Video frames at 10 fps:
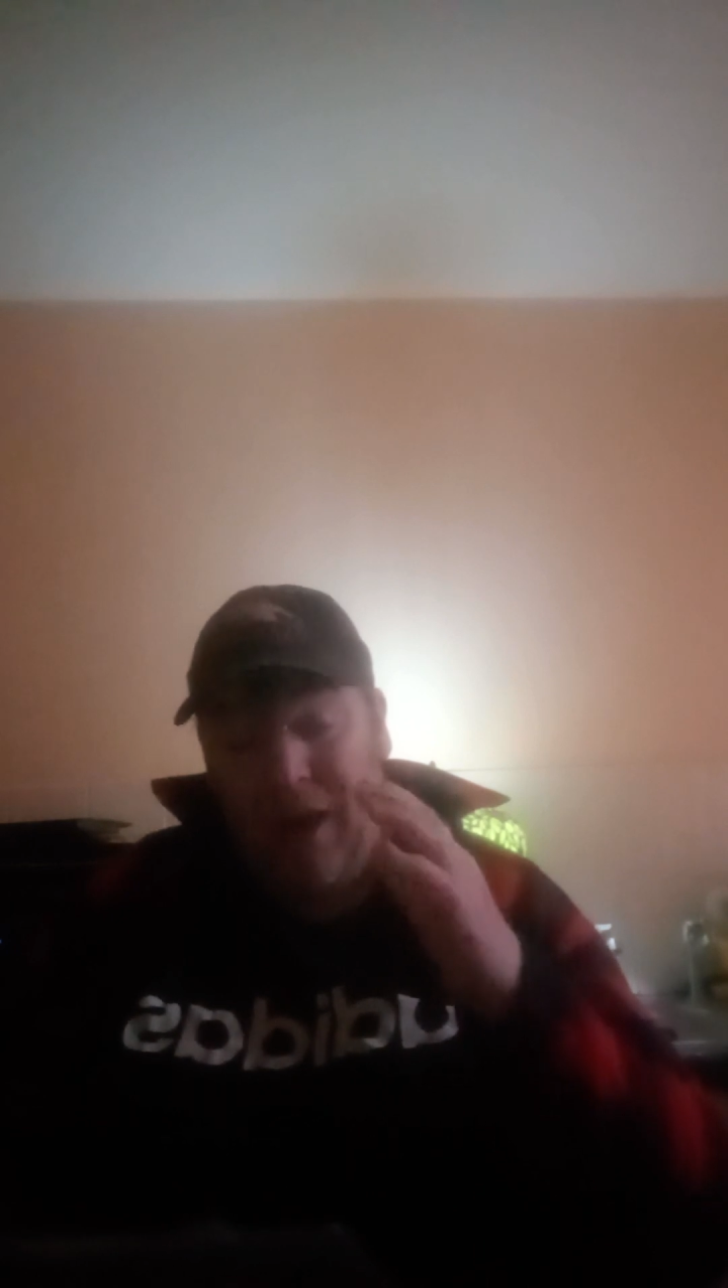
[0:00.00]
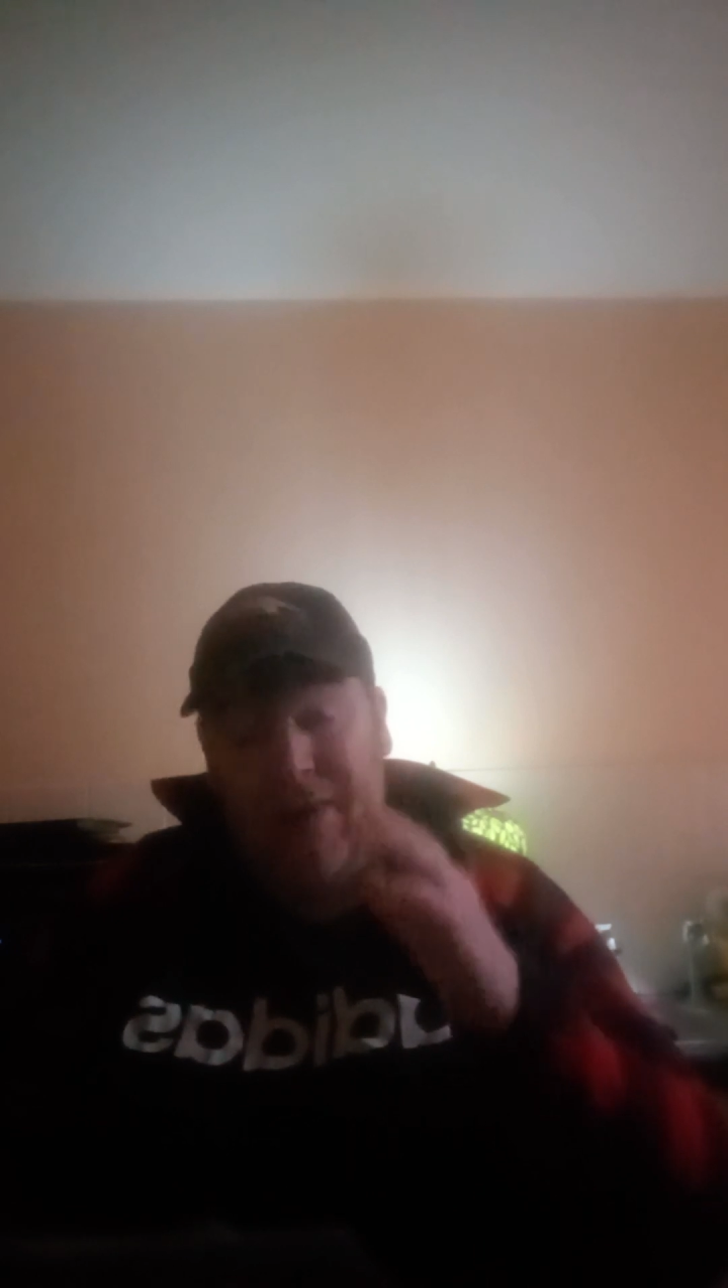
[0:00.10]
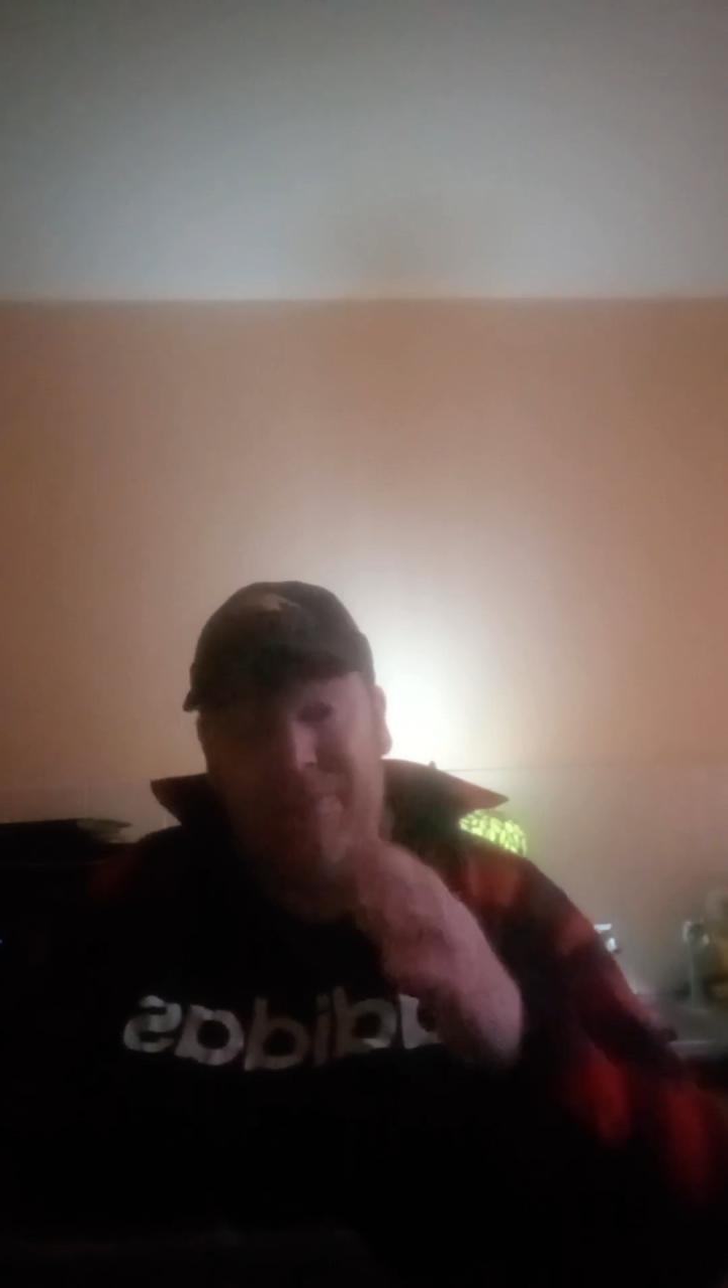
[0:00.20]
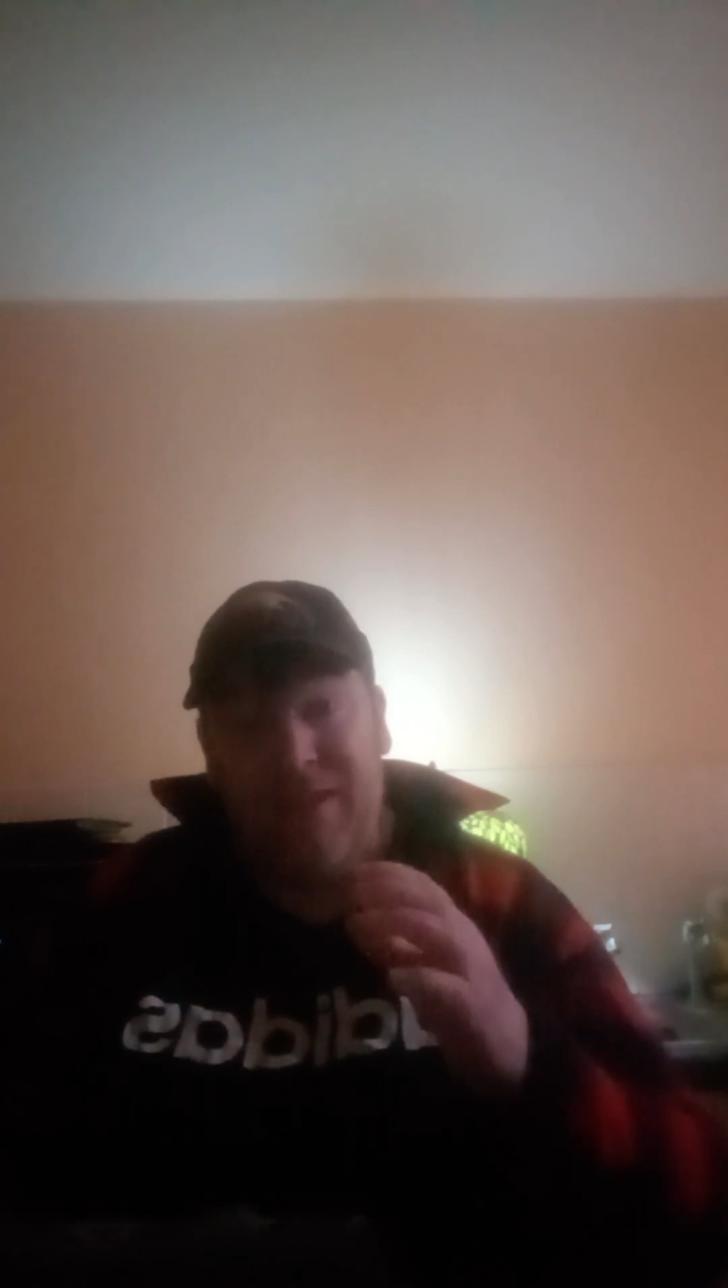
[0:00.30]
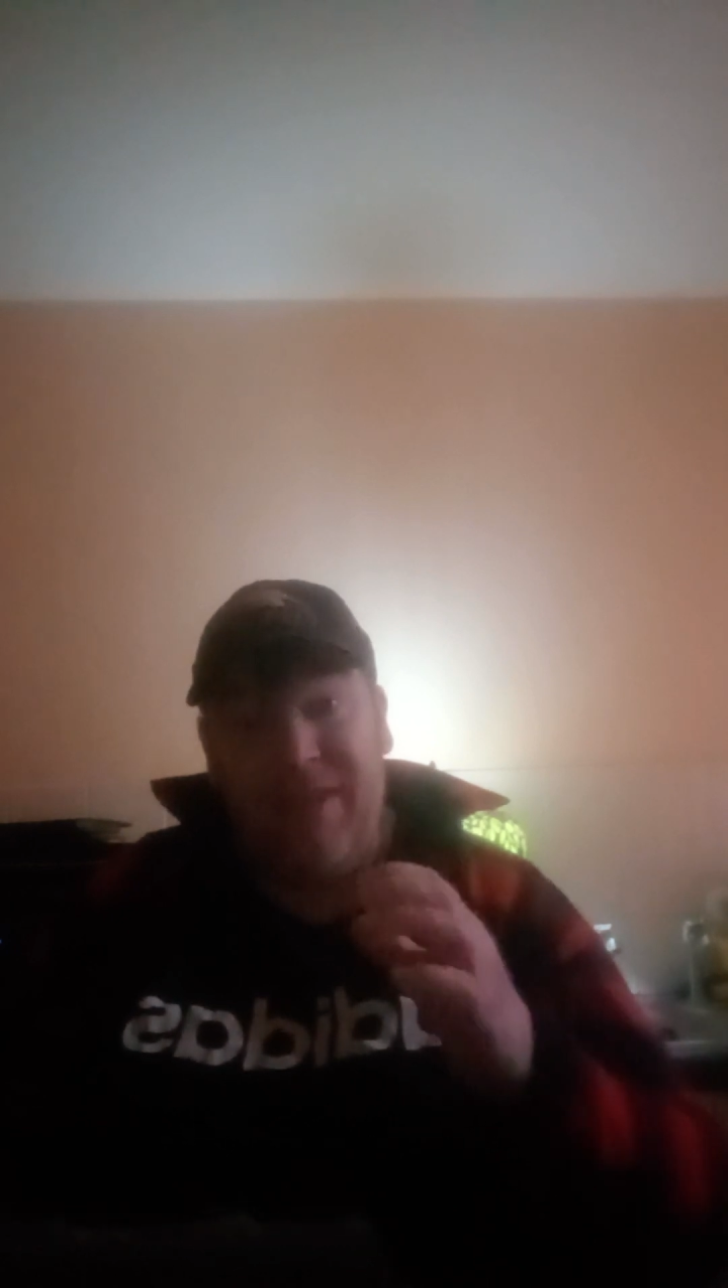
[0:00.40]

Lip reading: have to